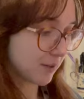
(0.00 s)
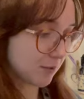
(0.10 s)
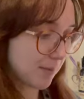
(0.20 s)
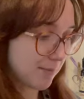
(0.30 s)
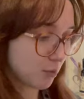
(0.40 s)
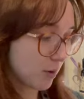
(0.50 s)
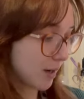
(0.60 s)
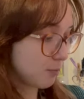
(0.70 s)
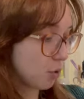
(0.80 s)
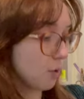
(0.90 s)
remember what I
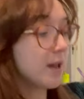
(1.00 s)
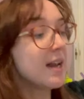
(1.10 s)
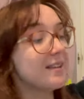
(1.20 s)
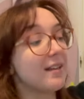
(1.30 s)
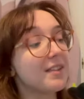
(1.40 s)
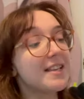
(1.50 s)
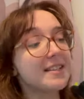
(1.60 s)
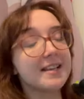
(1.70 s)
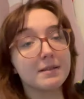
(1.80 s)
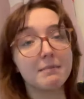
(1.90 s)
bought. Now, this
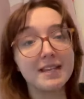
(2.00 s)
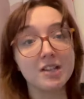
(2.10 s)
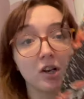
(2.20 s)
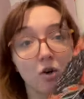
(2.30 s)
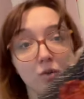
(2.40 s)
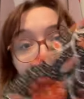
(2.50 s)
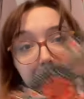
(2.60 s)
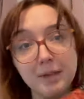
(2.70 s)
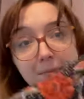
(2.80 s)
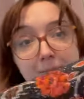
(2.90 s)
is a metre long
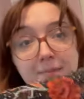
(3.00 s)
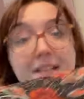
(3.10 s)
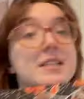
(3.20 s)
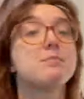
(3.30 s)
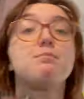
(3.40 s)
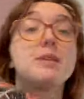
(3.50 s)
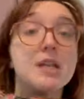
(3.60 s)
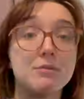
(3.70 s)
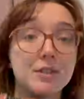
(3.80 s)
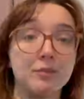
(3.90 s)
remnant. This is
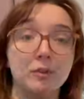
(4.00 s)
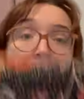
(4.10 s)
beautiful.